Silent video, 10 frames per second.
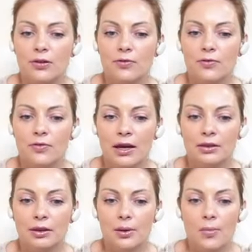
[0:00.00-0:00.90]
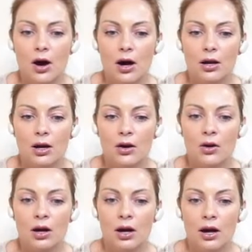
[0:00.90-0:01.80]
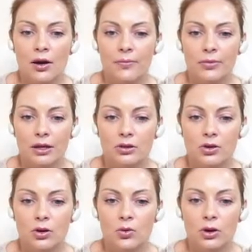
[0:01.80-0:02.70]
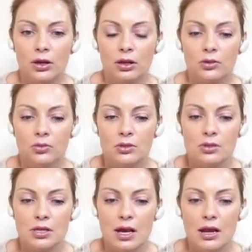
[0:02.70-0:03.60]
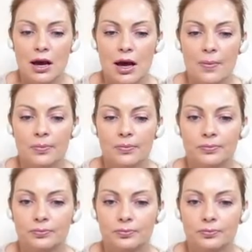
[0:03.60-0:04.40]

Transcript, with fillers: you can find the model um, that you're looking to set up